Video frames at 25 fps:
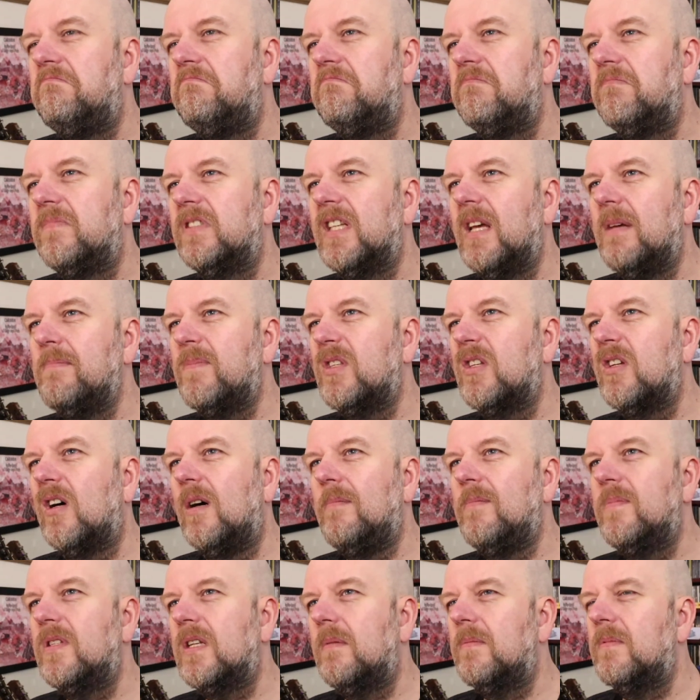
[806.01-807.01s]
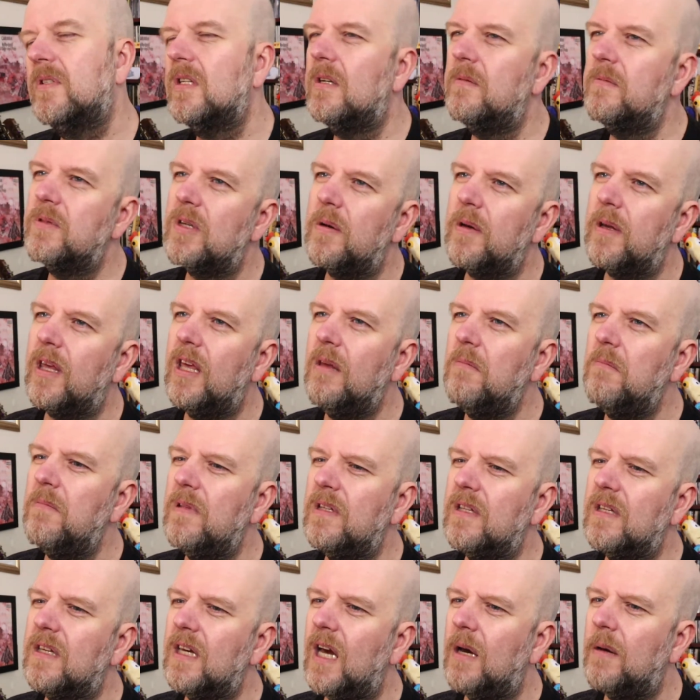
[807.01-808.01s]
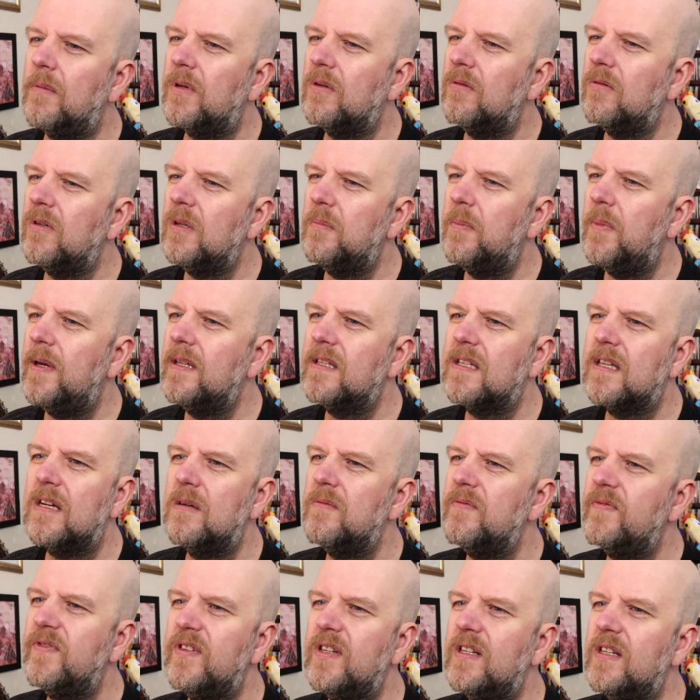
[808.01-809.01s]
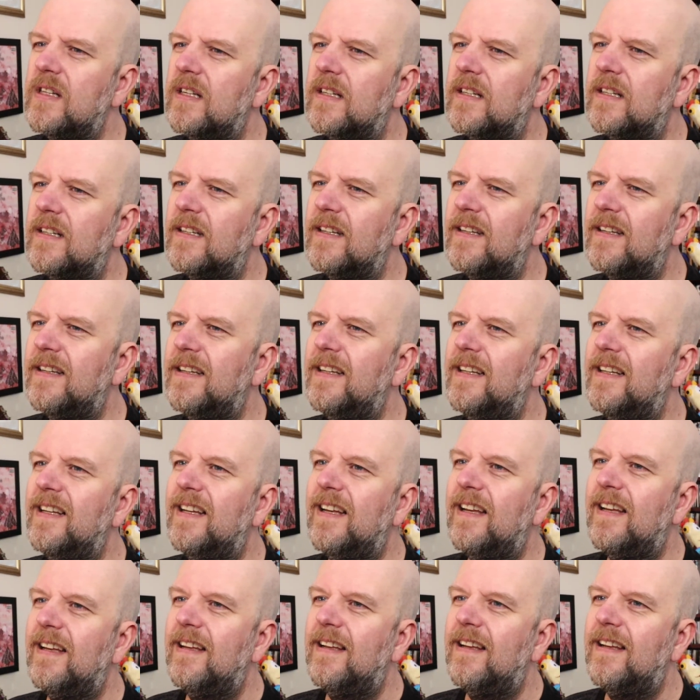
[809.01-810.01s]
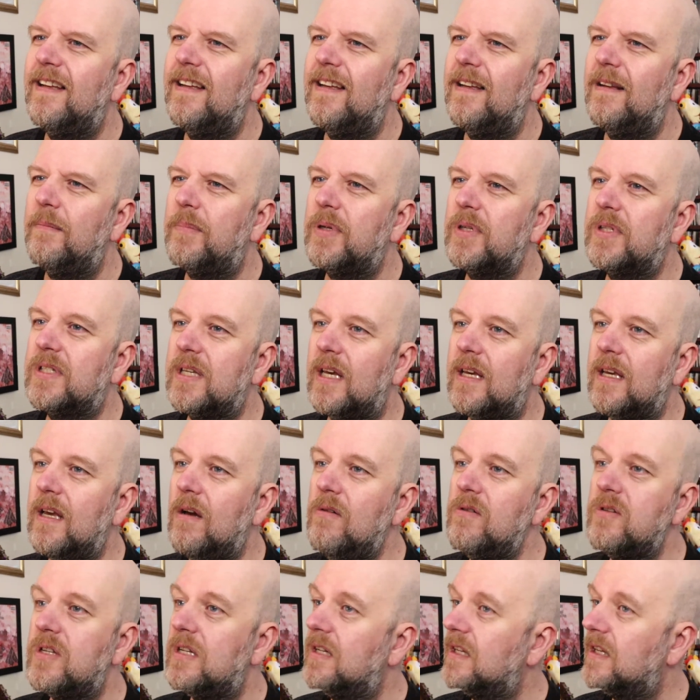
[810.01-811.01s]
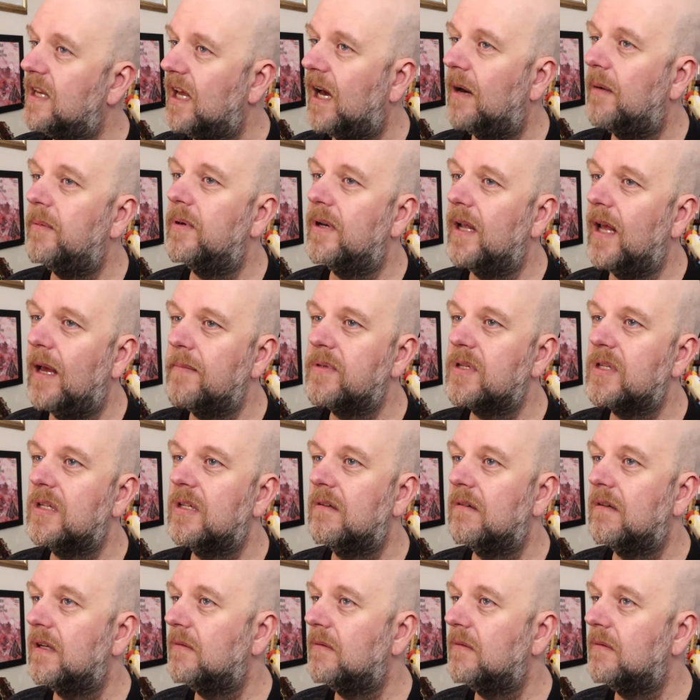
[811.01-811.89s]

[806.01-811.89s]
Sometimes I keep them in the cupboard. It all depends how I'm feeling. Potatoes in the cupboard, absolutely.